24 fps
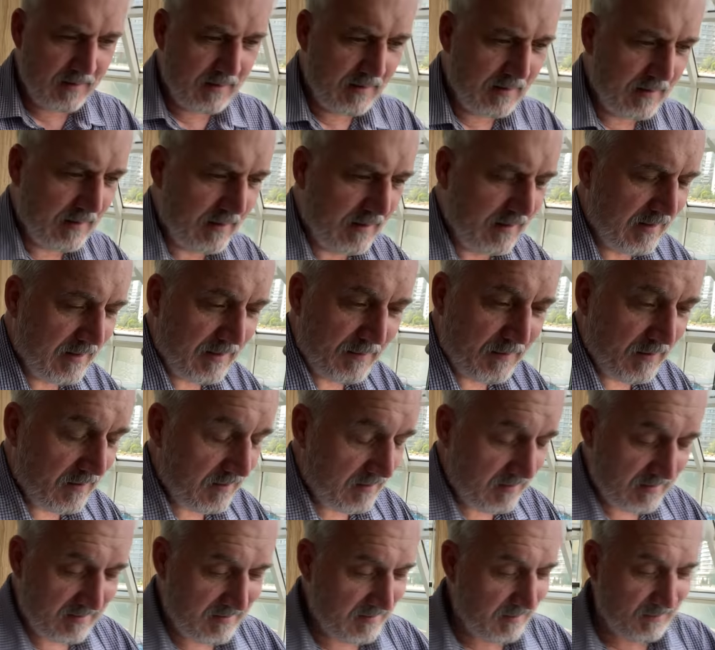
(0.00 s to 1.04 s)
I'm
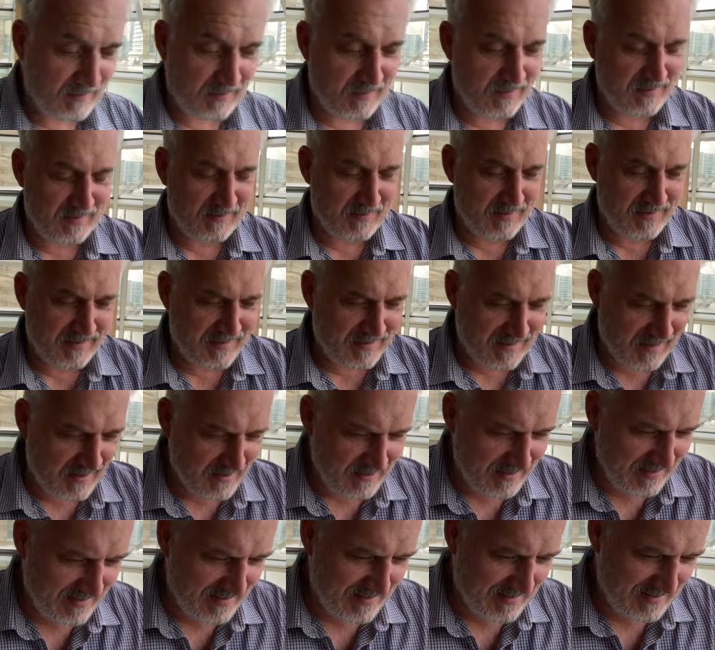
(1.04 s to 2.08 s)
not even gonna go
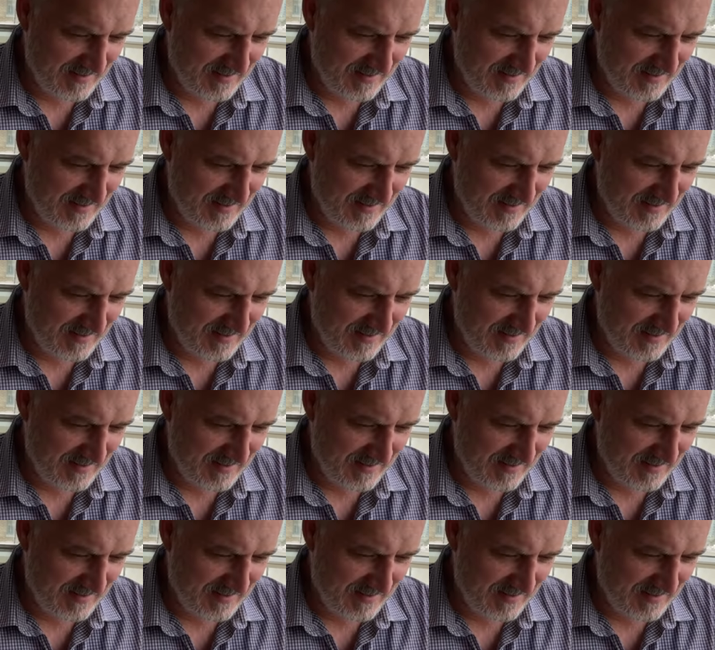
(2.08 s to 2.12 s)
there.